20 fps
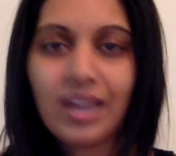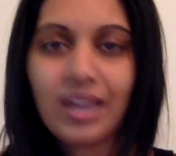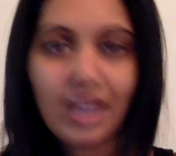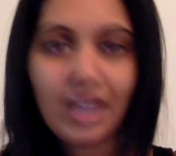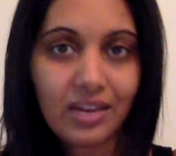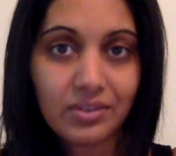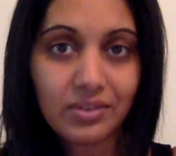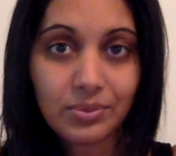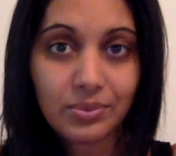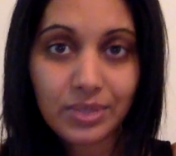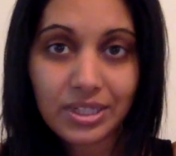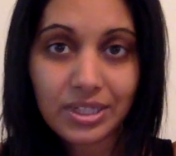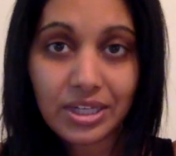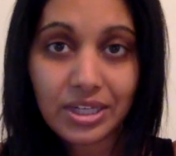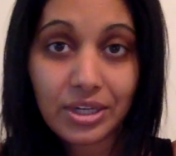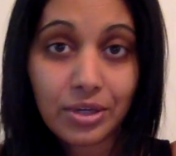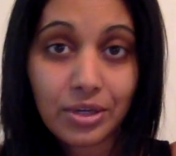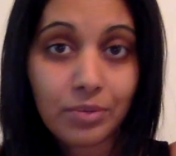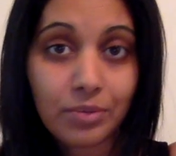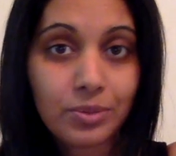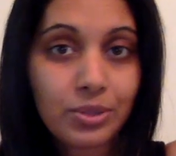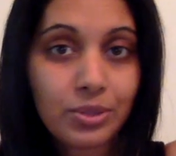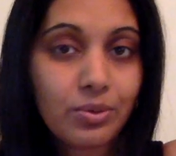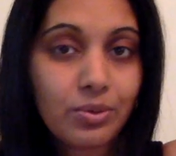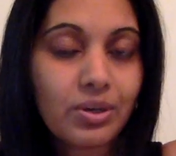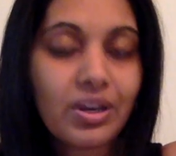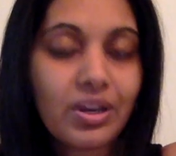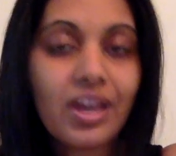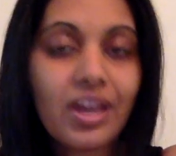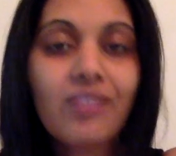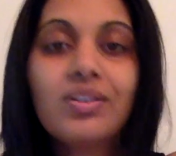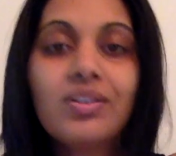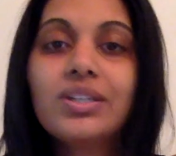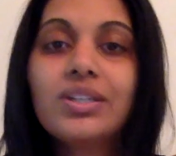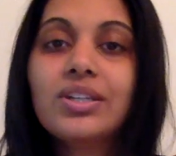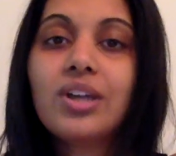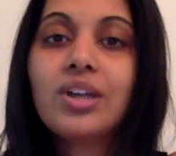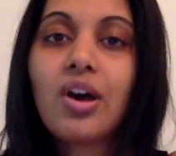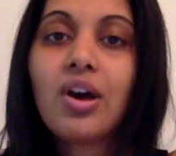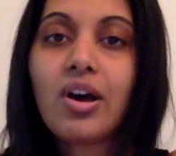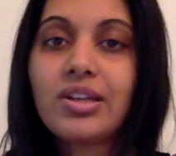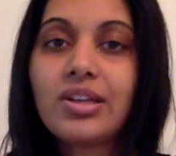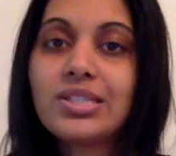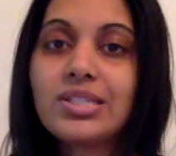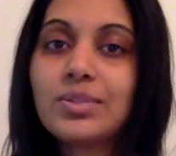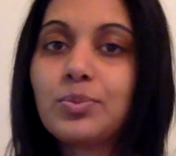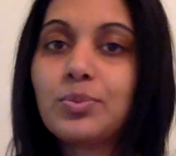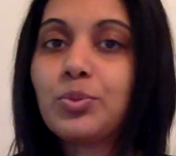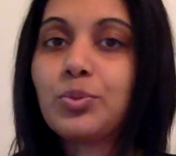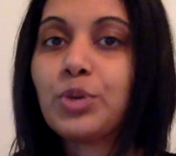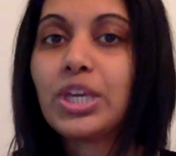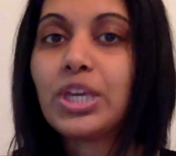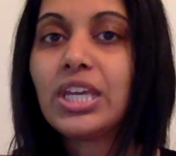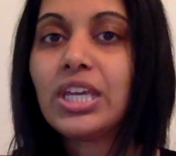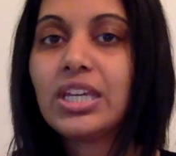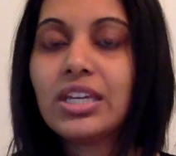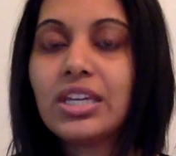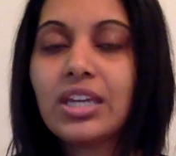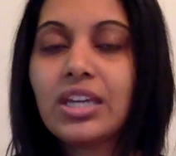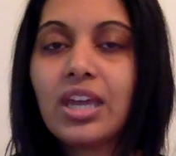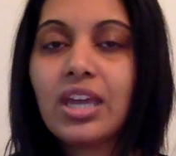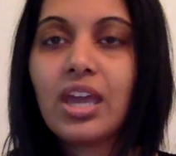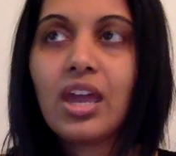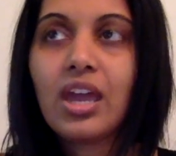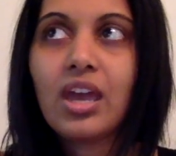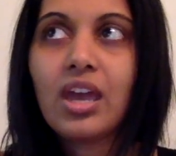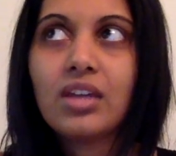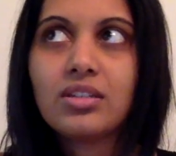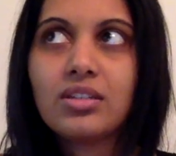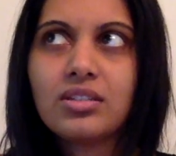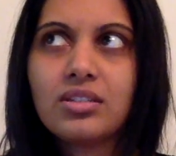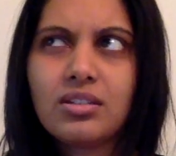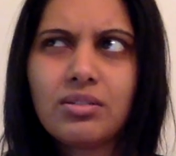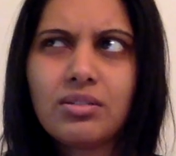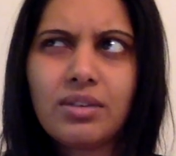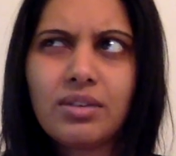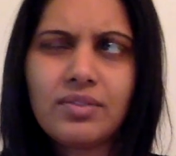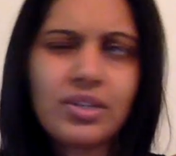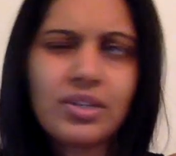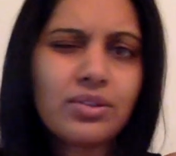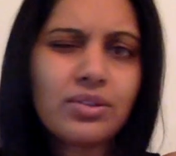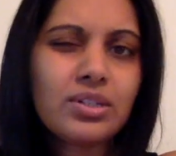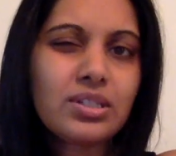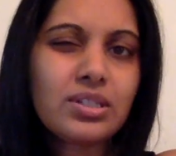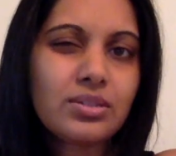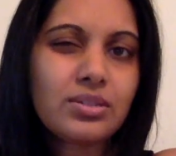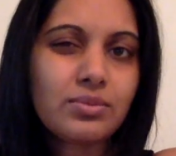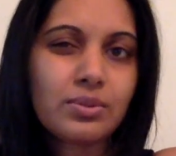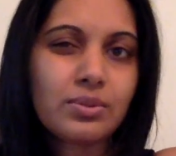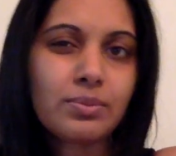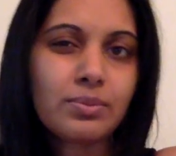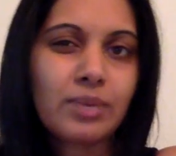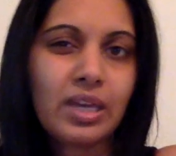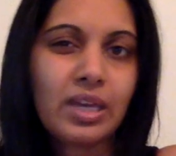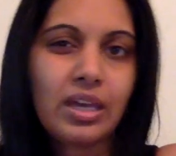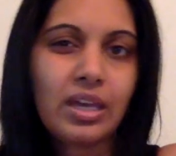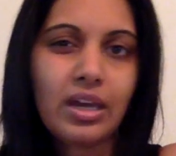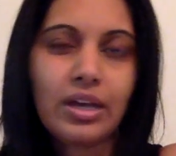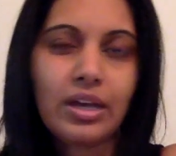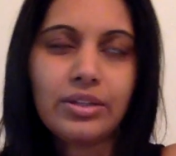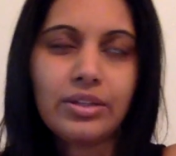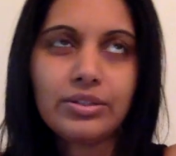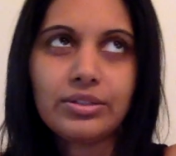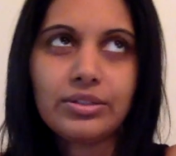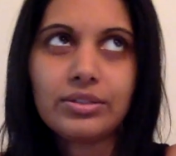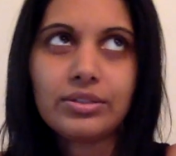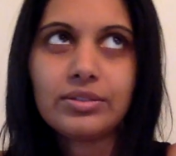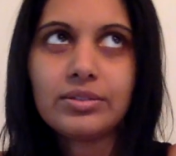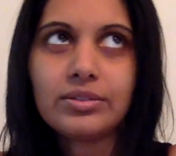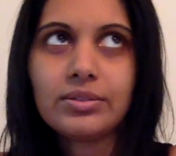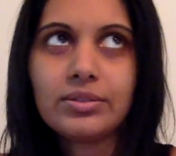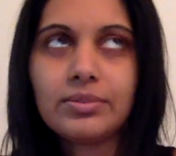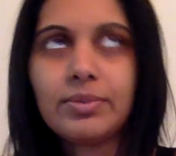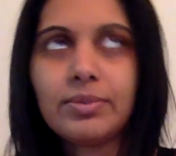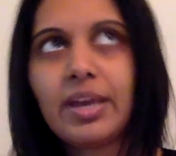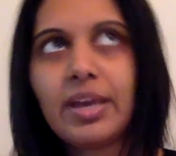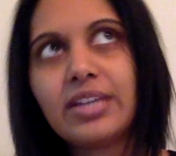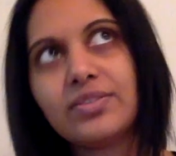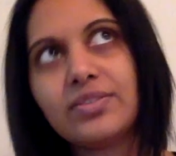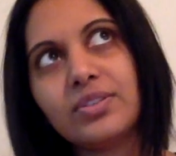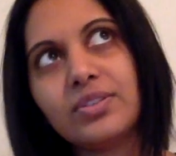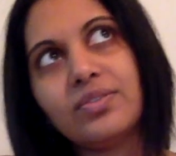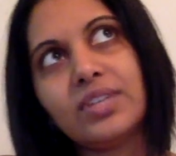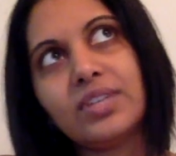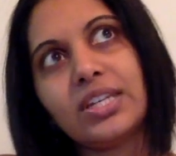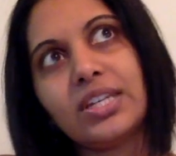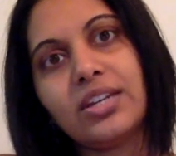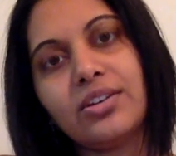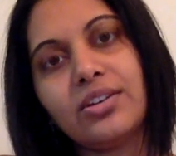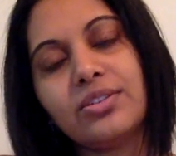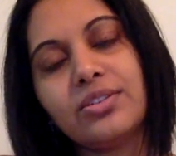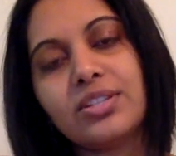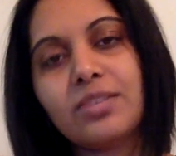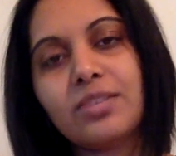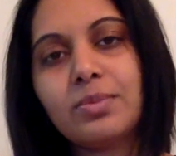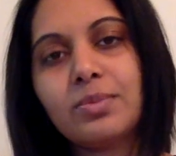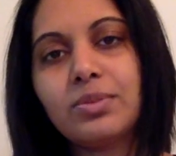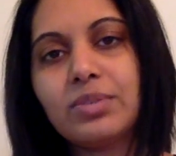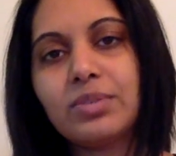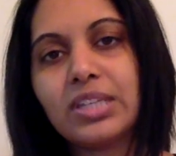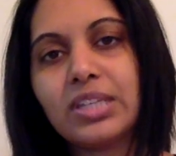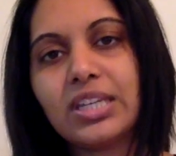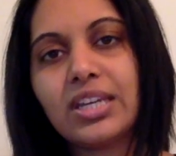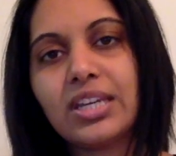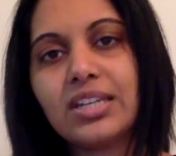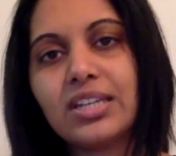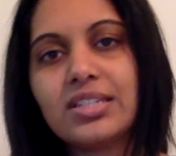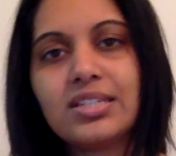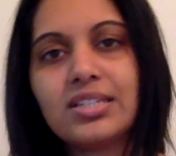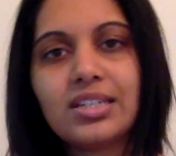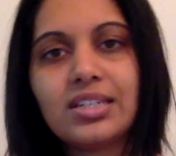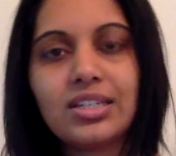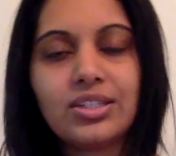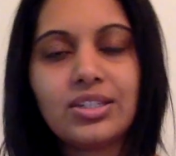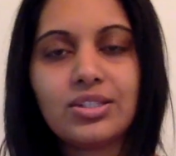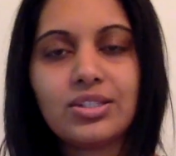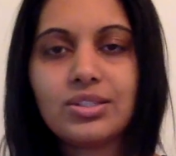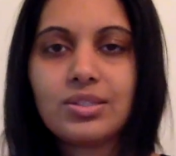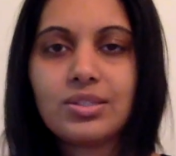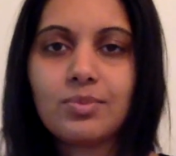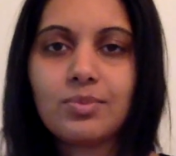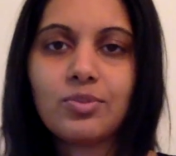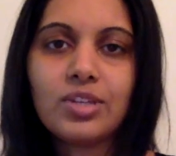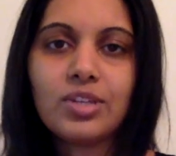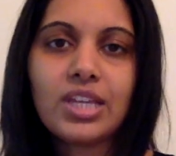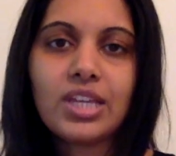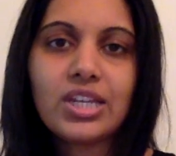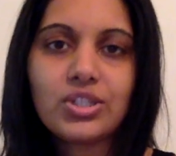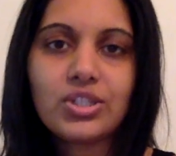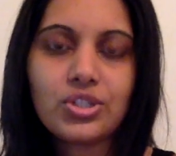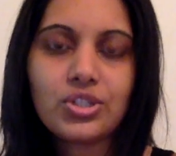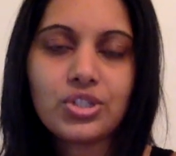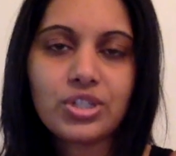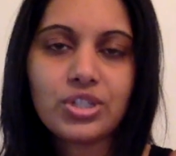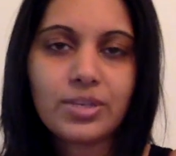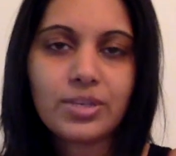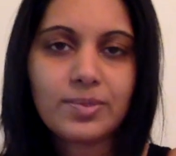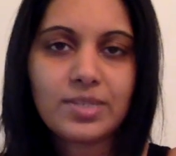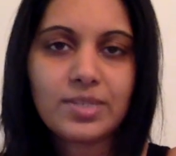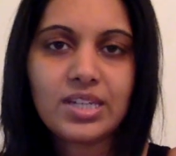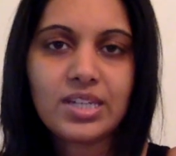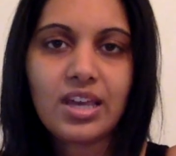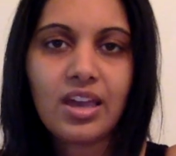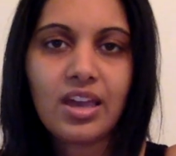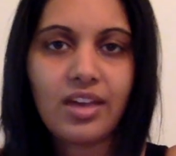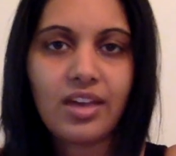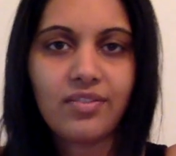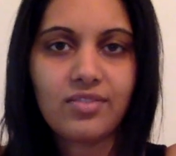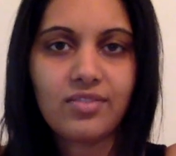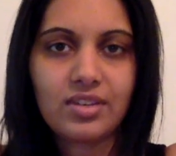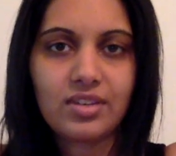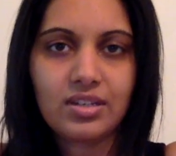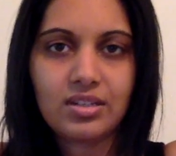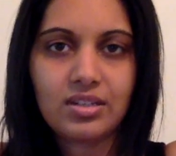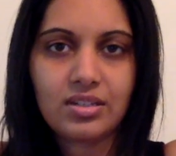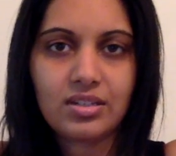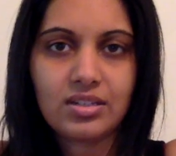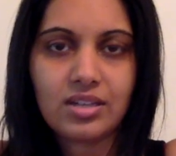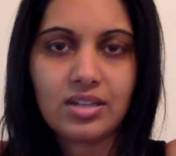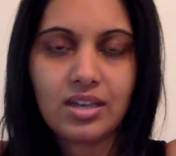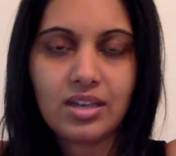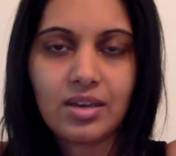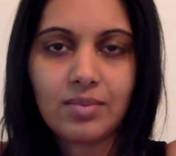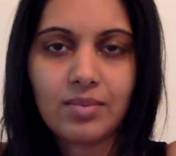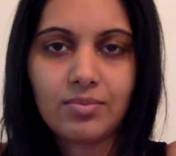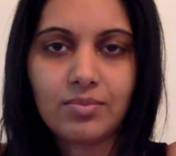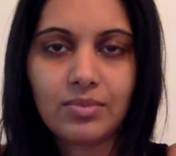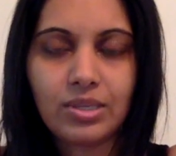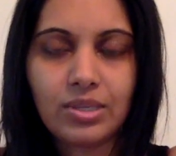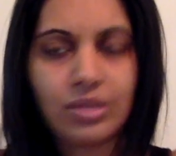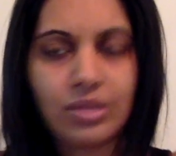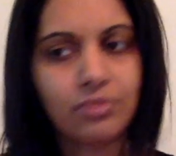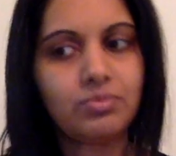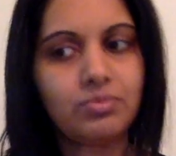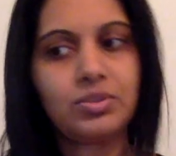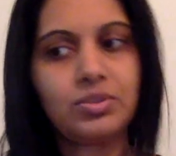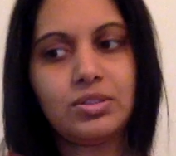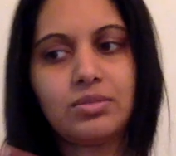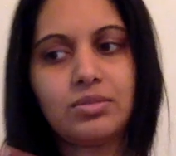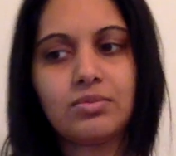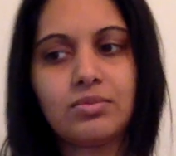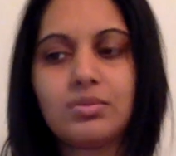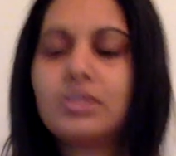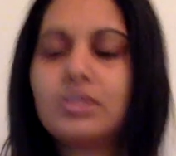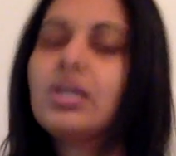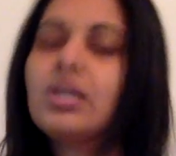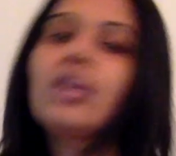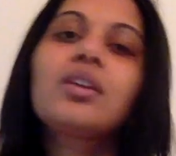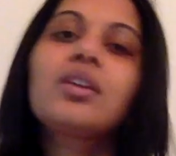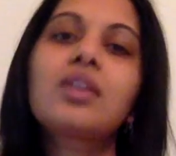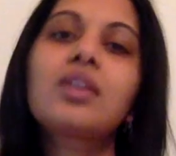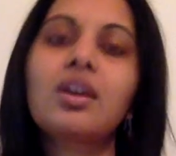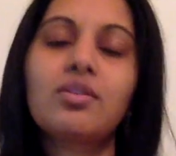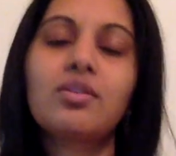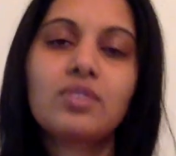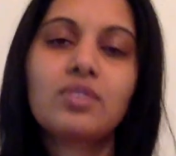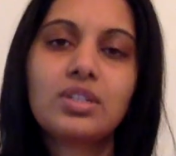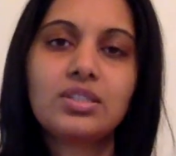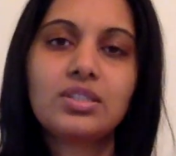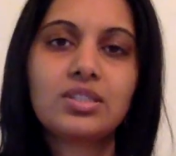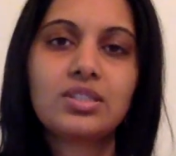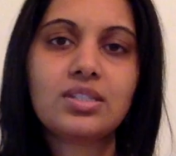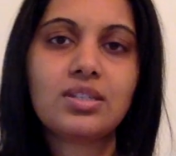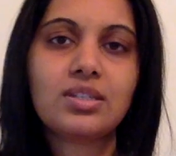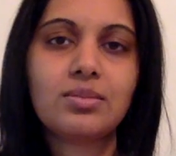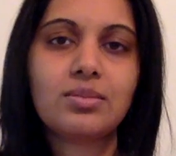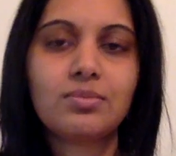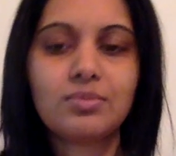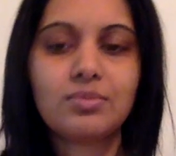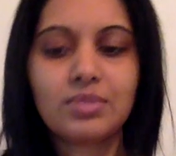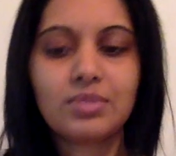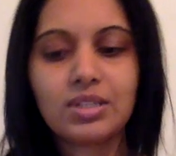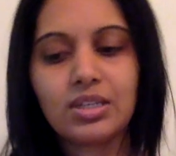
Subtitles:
Hi everyone, I hope you are having an awesome week. So I've noticed with my other past few videos, I've been really kind of sticking to some relationship stuff and, just kind of covering some